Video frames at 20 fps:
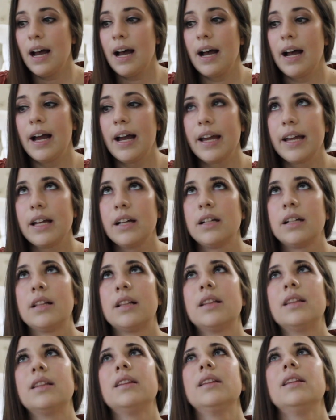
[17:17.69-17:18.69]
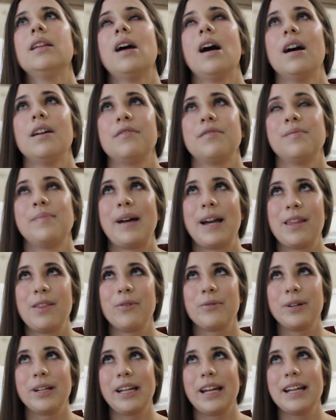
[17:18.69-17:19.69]
I love my
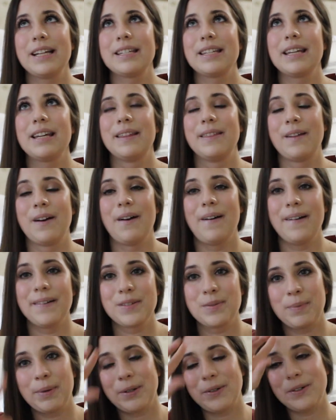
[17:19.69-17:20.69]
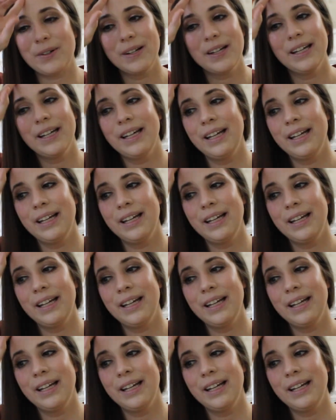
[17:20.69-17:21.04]
3 days in the hospital.